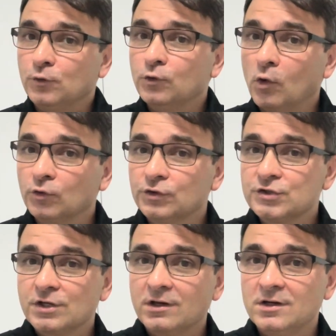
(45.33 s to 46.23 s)
don't
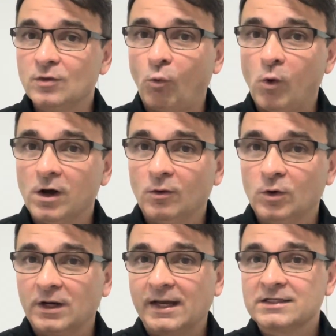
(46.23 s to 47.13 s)
understand what
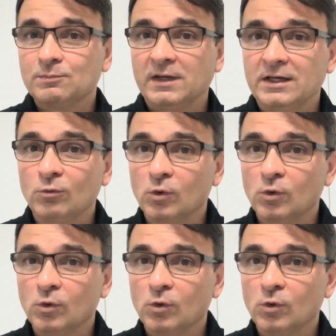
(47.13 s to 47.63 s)
I explain,